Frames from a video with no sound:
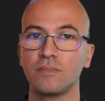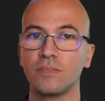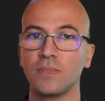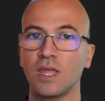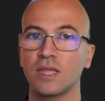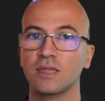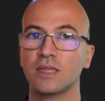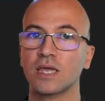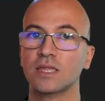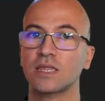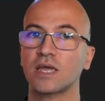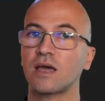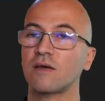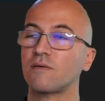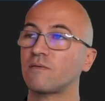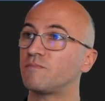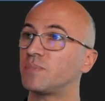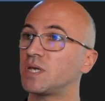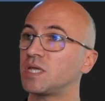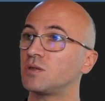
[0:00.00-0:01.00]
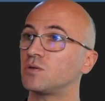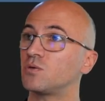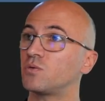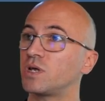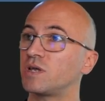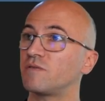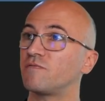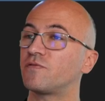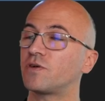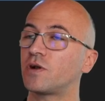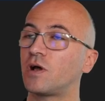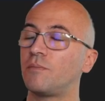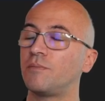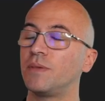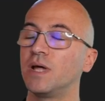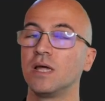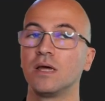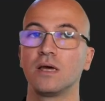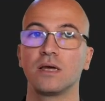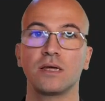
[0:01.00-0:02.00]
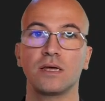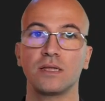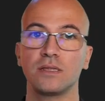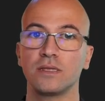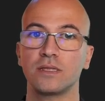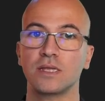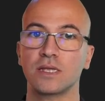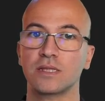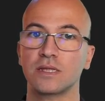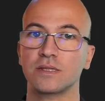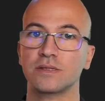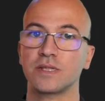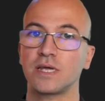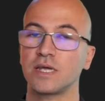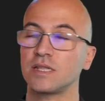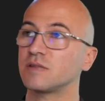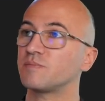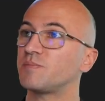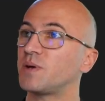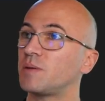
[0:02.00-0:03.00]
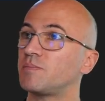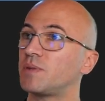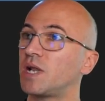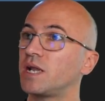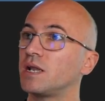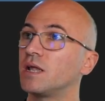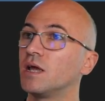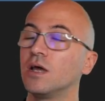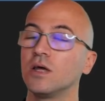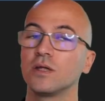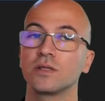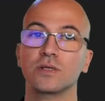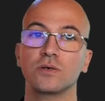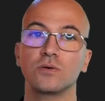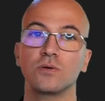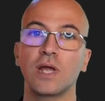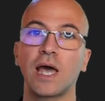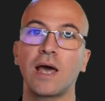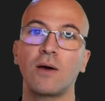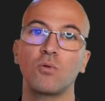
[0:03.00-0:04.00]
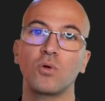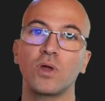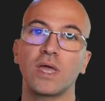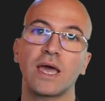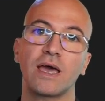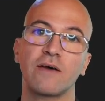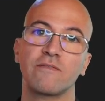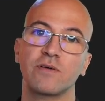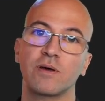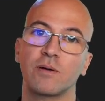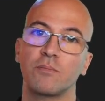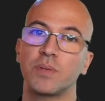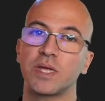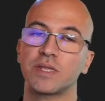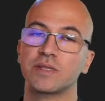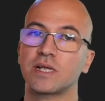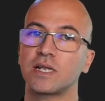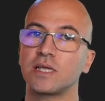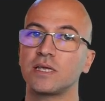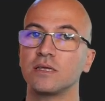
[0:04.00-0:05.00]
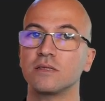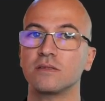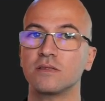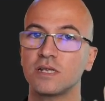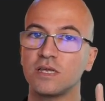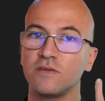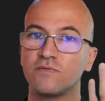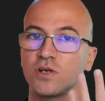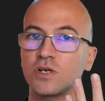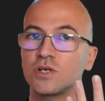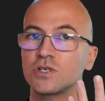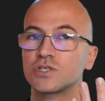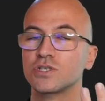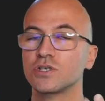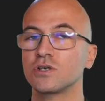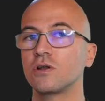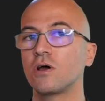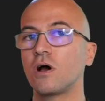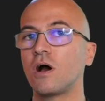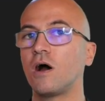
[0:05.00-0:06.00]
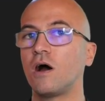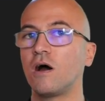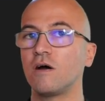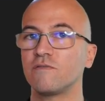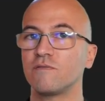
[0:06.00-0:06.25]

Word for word: that I've been doing from uh, the data science pipeline. So now we have uh, basically three versions of